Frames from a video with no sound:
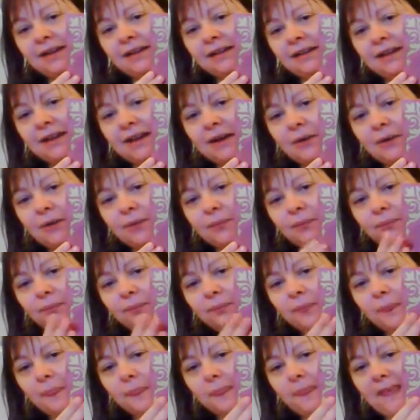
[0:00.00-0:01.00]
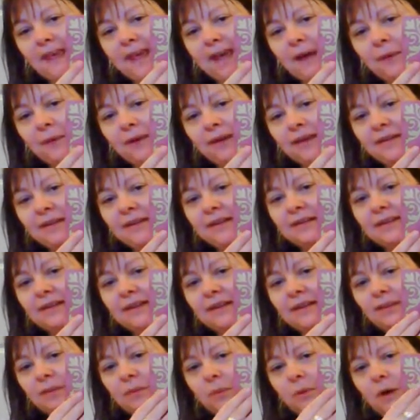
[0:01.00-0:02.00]
Now, how I did
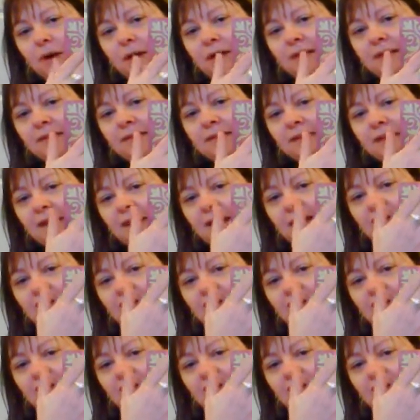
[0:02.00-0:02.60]
this was